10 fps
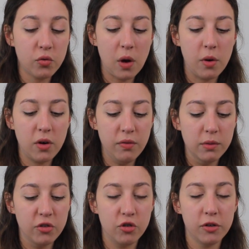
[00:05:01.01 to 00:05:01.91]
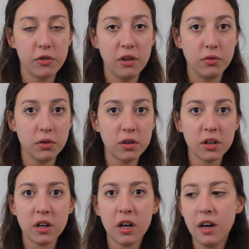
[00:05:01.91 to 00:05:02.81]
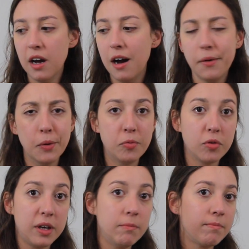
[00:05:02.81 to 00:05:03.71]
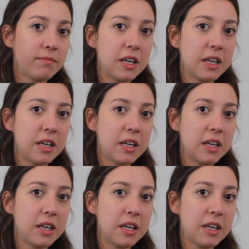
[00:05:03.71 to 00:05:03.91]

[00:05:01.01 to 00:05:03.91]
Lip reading: so I wonder if it was just a fluke, hopefully.